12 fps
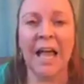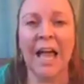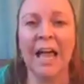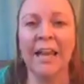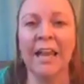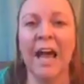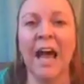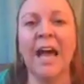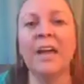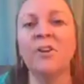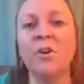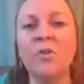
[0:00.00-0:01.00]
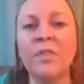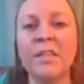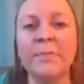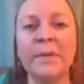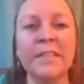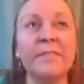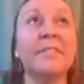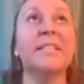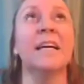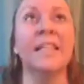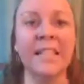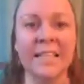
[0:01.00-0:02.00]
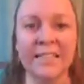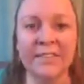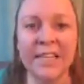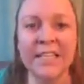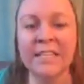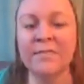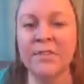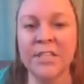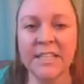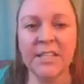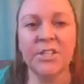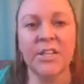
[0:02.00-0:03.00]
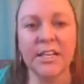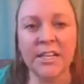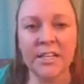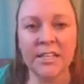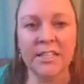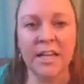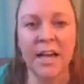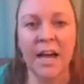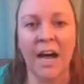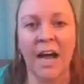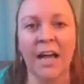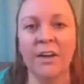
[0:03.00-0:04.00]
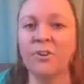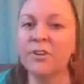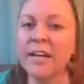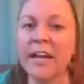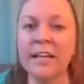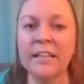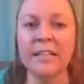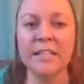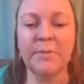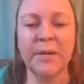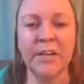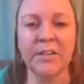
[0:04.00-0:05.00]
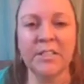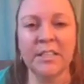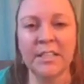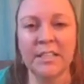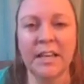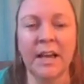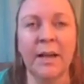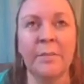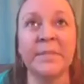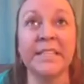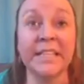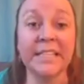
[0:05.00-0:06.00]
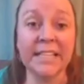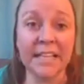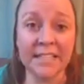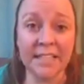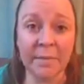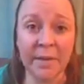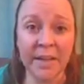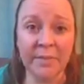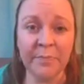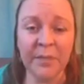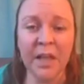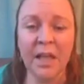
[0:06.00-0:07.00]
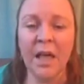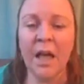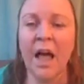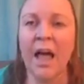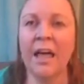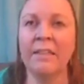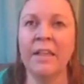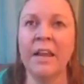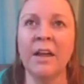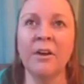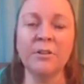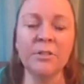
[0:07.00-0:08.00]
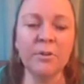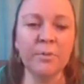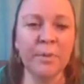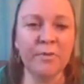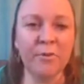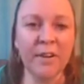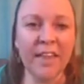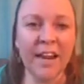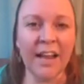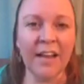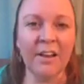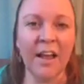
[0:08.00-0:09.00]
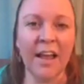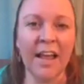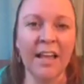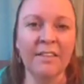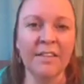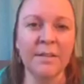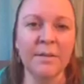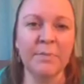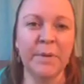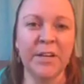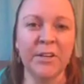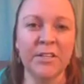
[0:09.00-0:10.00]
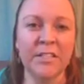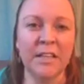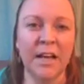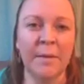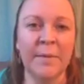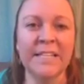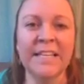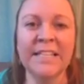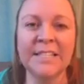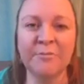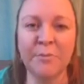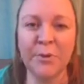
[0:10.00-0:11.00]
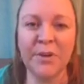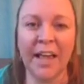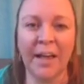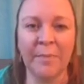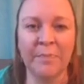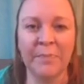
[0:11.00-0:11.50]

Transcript: And I know this because I've done this. I've done this for 6 years. I created the Speakers Success Summit. And then I also, before that, I had the Speakers Intensive Boot Camp.